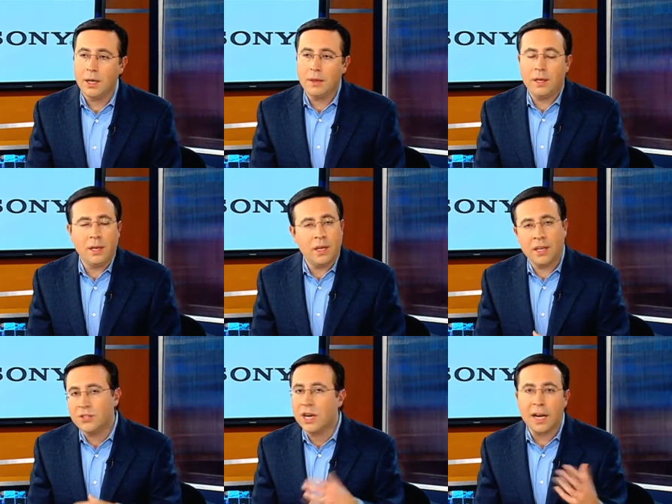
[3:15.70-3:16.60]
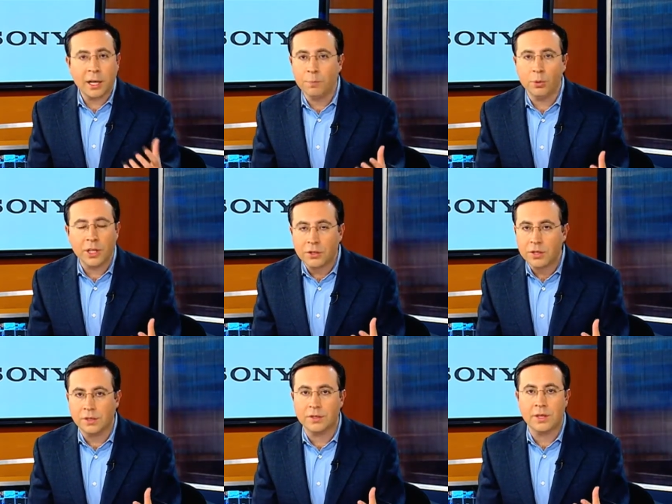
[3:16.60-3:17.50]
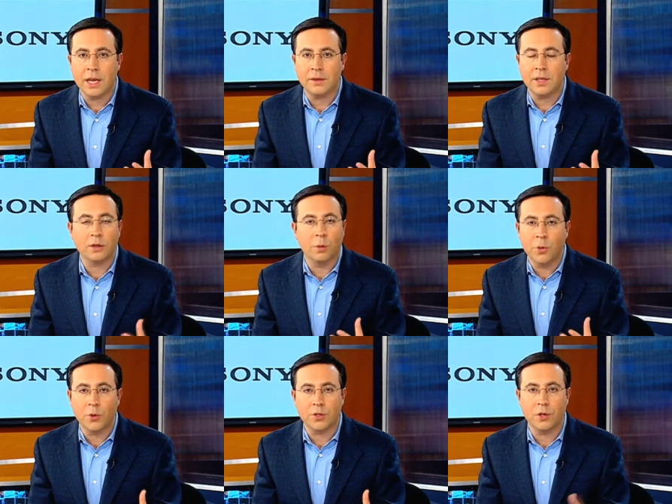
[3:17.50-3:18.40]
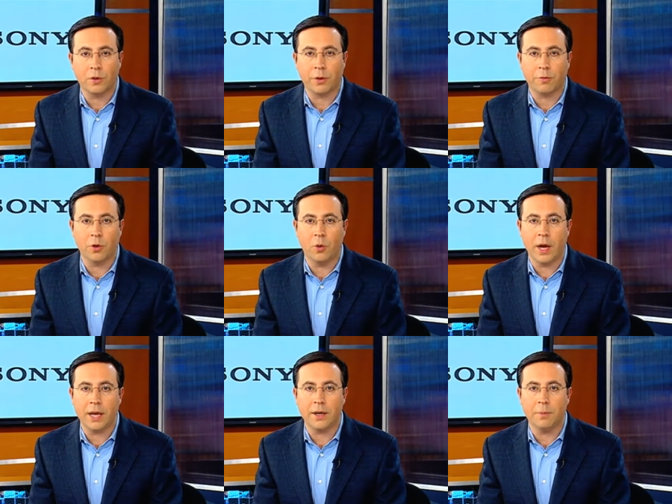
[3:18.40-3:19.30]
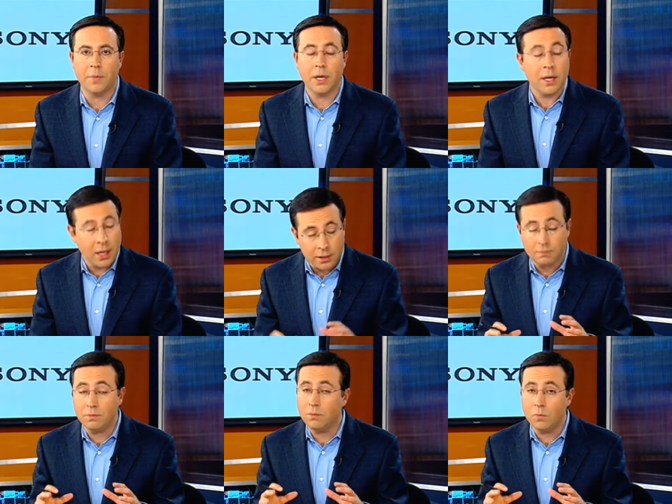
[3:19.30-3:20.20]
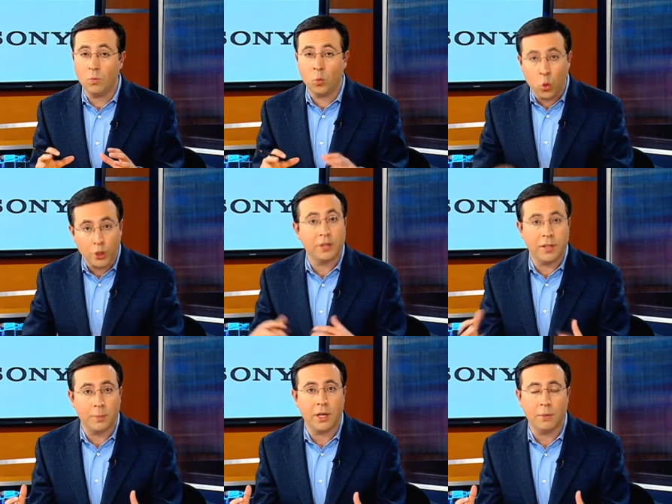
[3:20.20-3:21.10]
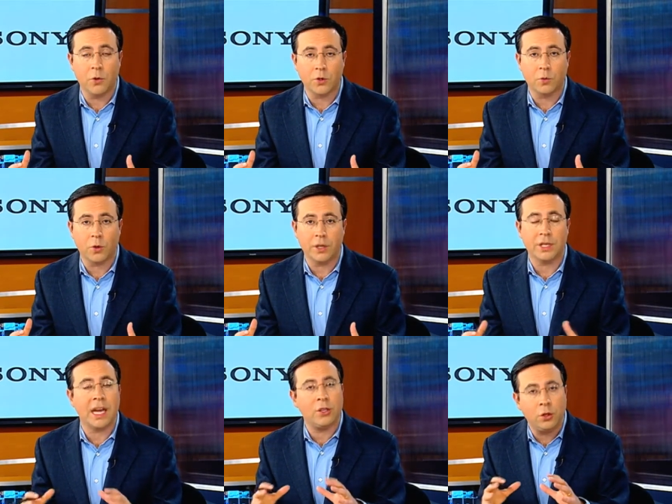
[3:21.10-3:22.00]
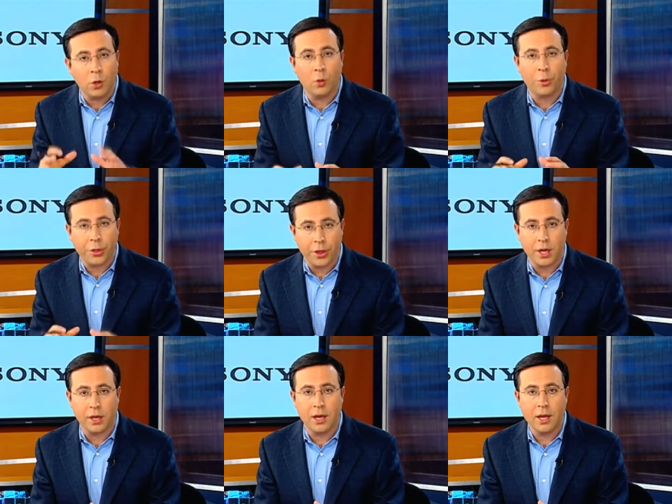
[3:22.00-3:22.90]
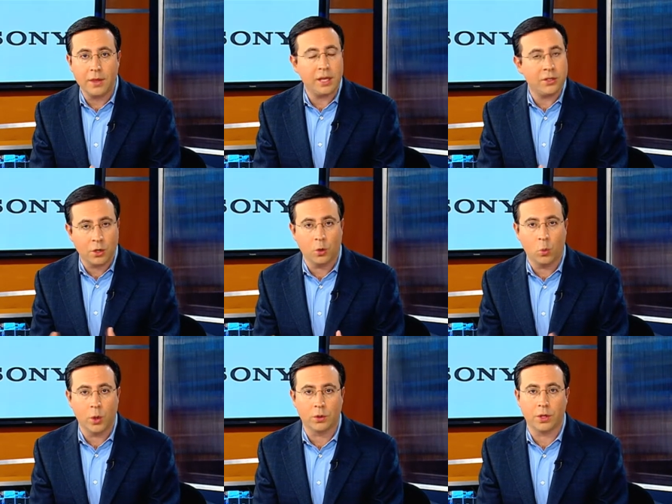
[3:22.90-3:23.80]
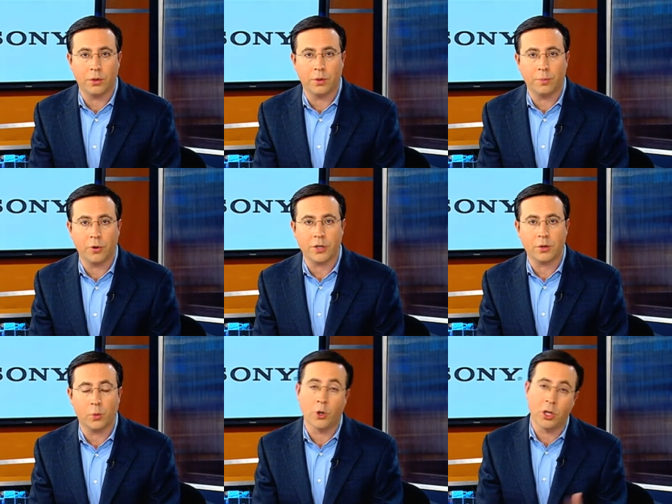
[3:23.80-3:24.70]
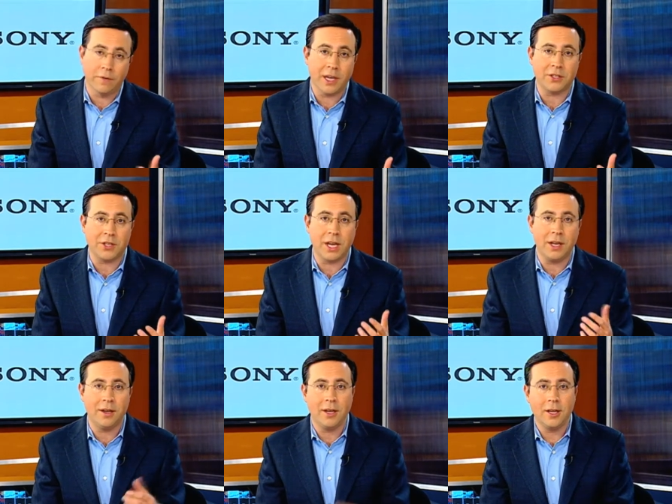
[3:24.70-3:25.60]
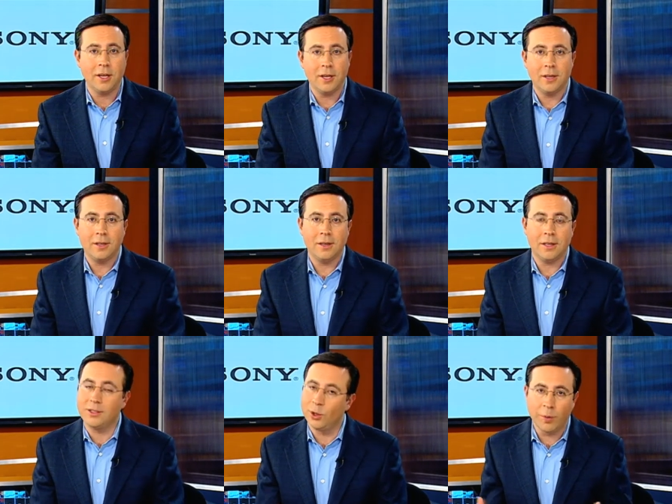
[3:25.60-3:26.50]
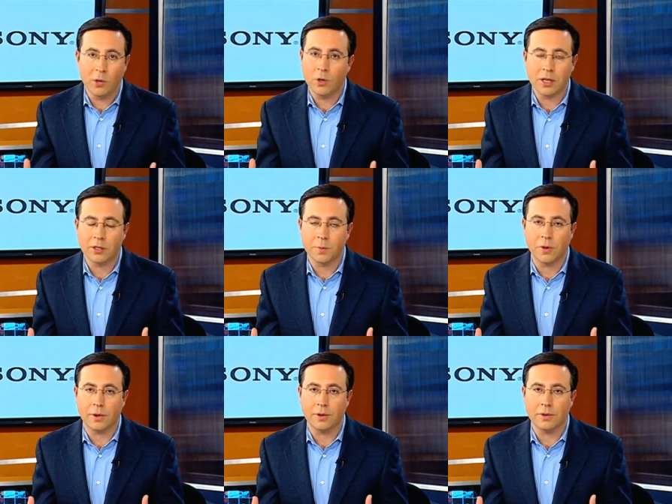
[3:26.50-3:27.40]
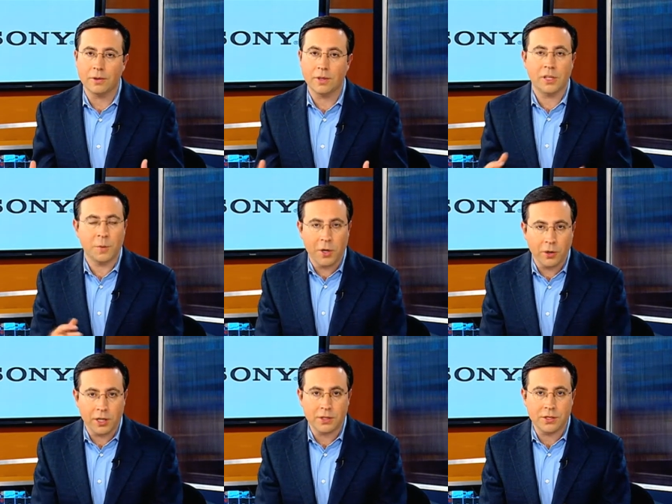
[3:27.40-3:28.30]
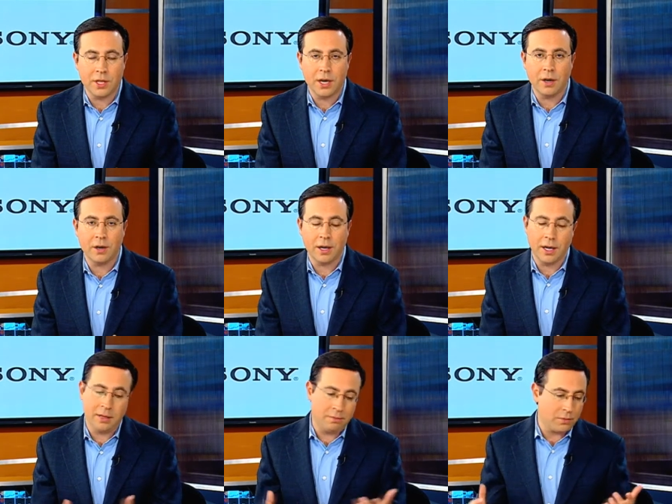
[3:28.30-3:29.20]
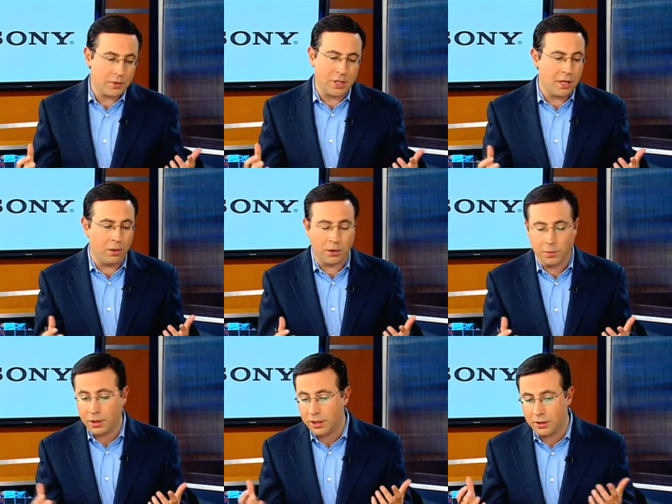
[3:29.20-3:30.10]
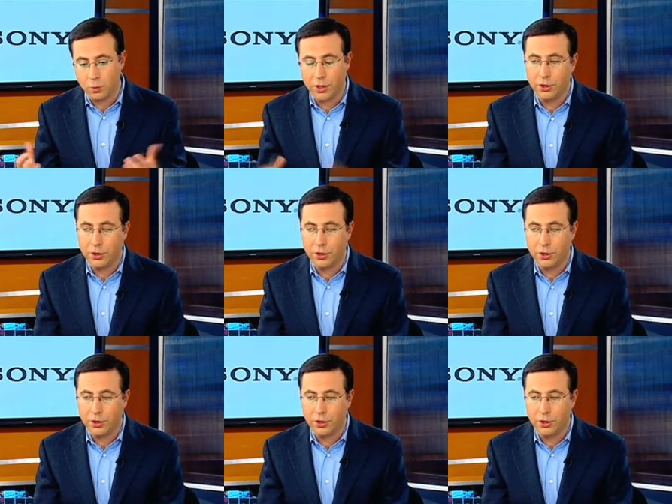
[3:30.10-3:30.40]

the exotic blitzes that Dick LeBeau is going to throw at him, it, it would intimidate most rookies. I don't think that he's going to wilt under the pressure. With all of that said, it's still Ben Roethlisberger. Yep. The experience is there, and Jay, ultimately, as we